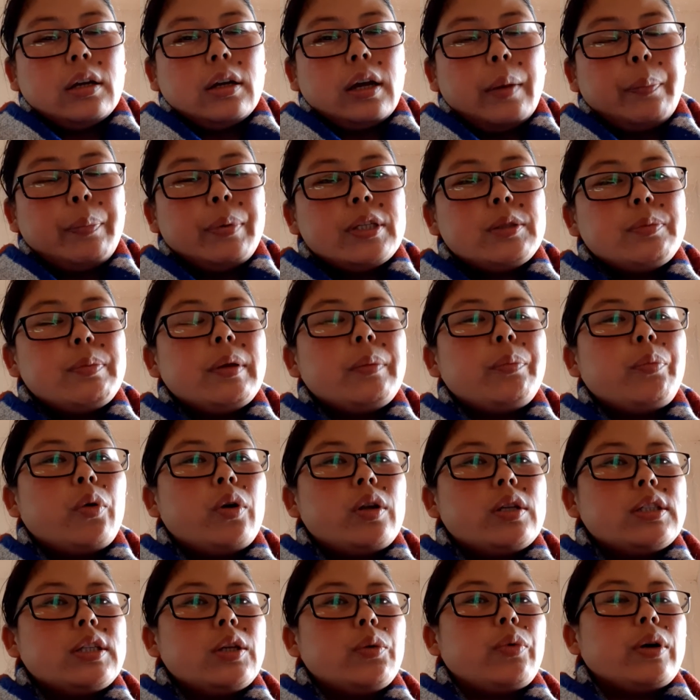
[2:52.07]
appeasement
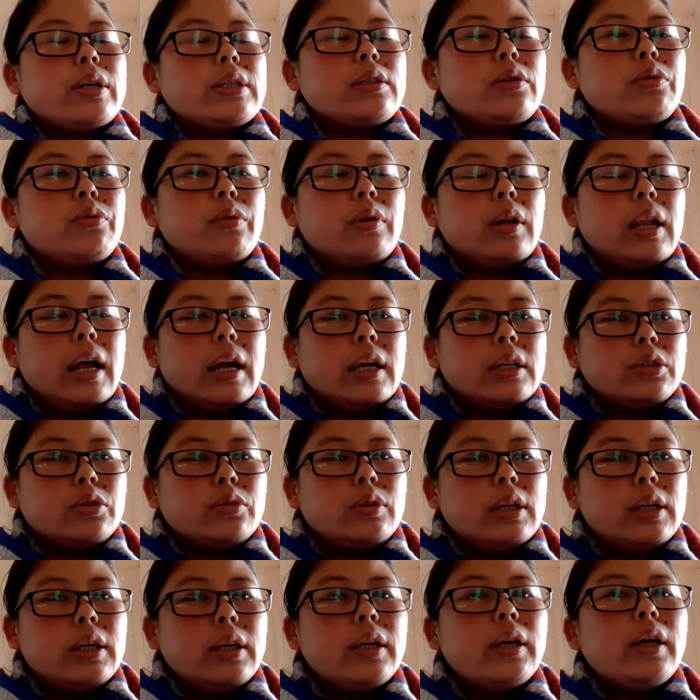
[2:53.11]
policy was
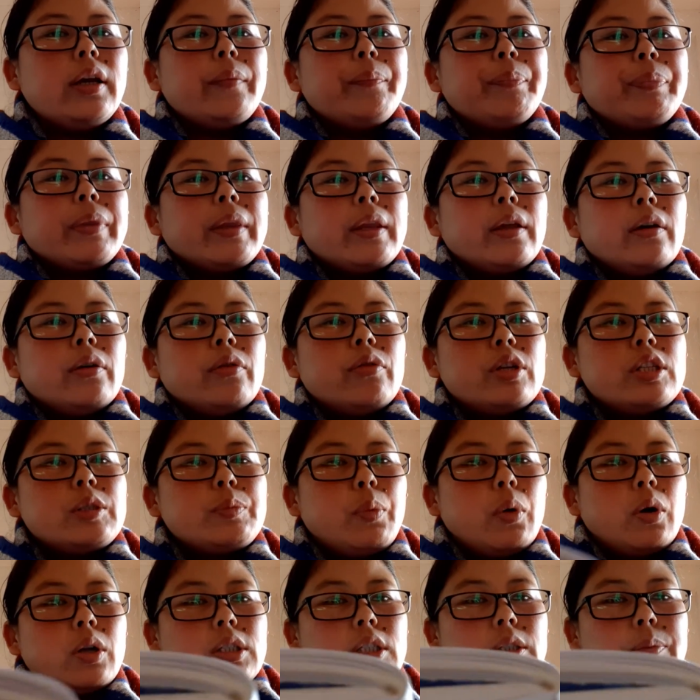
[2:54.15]
largely
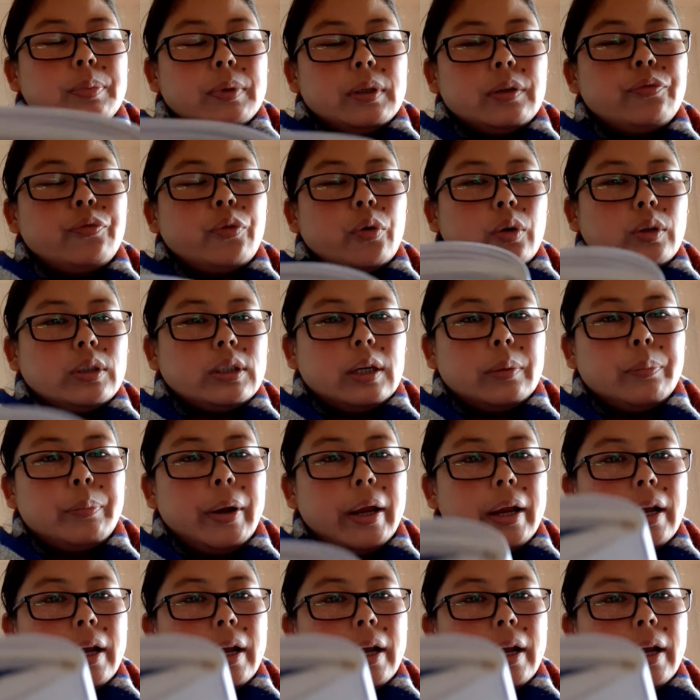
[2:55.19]
responsible for the